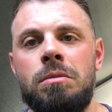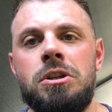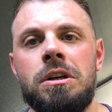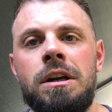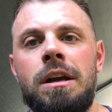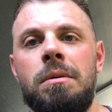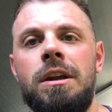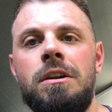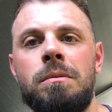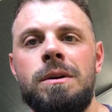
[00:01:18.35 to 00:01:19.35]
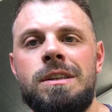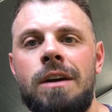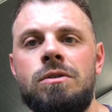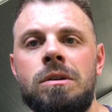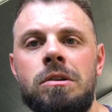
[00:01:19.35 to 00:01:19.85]
but you're inhibiting your
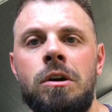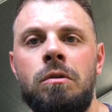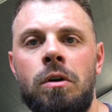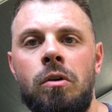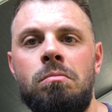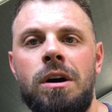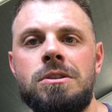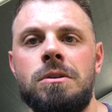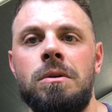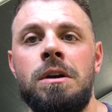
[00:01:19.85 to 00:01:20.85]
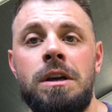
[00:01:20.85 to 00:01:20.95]
potential to grow muscle